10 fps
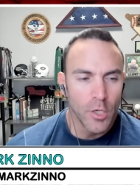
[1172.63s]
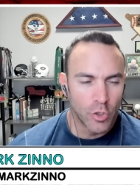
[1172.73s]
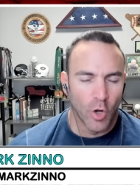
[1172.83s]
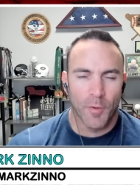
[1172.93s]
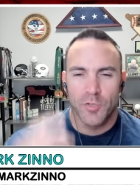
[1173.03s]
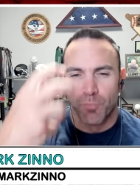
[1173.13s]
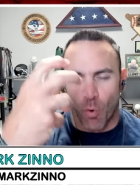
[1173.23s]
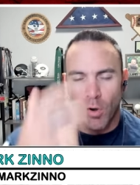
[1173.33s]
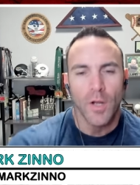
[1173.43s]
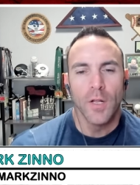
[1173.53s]
Do you know much
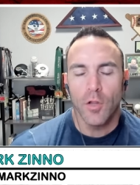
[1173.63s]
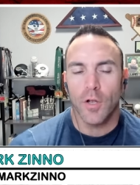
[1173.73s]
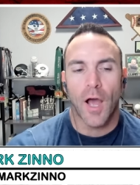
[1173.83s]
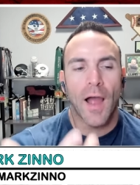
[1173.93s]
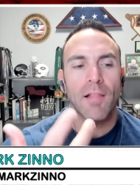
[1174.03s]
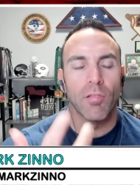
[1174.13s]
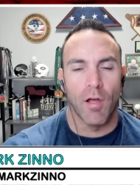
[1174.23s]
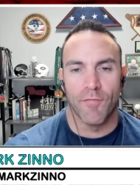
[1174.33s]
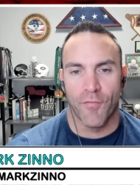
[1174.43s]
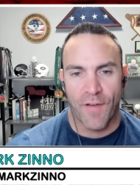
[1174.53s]
more? Look, I
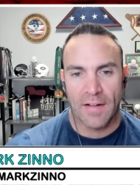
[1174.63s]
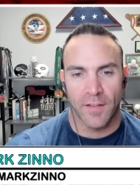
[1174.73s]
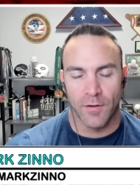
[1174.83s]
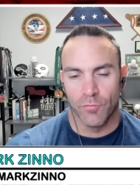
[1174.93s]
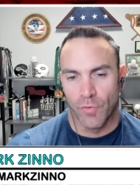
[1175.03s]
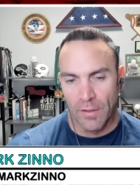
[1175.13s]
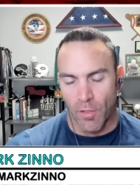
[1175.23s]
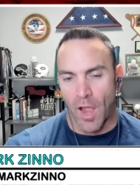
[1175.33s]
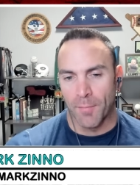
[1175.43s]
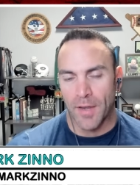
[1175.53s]
love the fact that
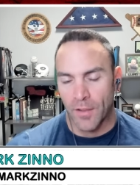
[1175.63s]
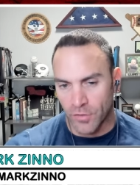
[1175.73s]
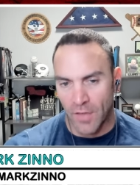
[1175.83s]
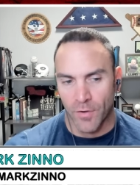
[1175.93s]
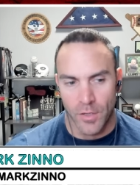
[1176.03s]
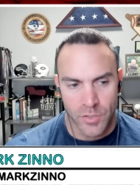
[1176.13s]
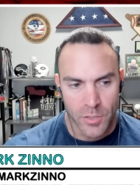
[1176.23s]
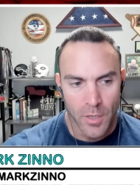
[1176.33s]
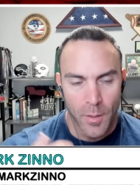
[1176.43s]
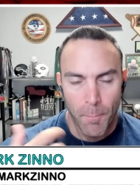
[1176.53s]
realignment has given
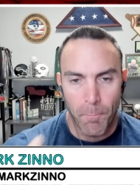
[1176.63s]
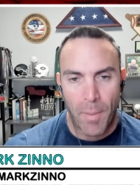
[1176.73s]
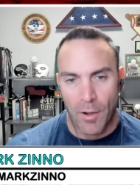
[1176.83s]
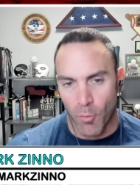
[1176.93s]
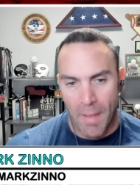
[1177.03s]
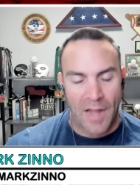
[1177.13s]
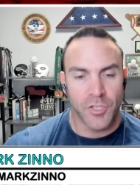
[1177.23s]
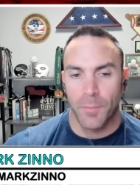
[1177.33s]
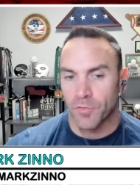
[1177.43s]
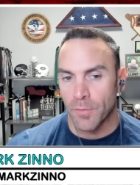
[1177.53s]
us better
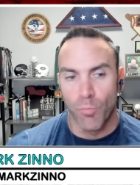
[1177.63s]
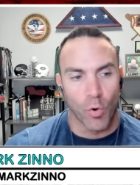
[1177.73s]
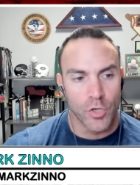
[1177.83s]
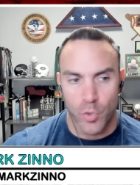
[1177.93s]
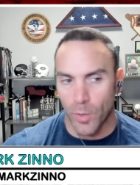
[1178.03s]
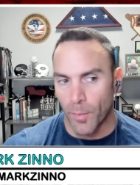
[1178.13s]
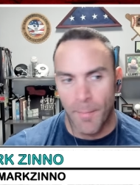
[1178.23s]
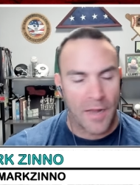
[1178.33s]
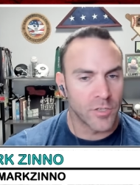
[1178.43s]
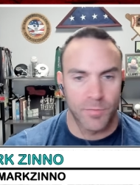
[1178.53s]
matchups and more enjoyable
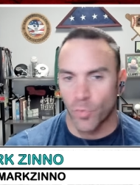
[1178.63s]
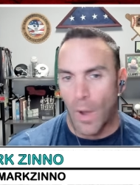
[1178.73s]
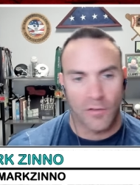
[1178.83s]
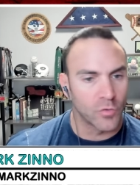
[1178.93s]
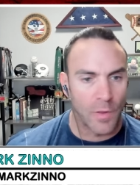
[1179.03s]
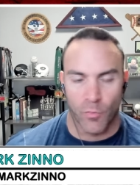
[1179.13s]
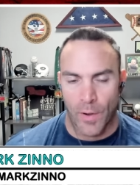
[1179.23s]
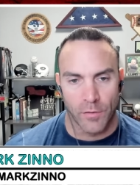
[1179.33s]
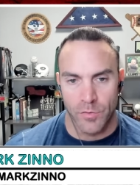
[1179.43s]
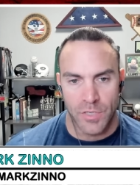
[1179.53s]
matchups to watch throughout the
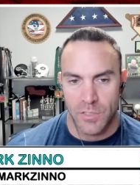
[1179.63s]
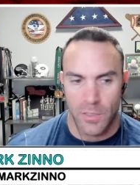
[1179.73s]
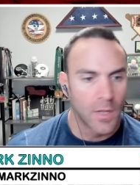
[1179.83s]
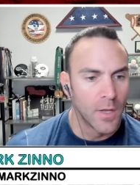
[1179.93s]
regular season.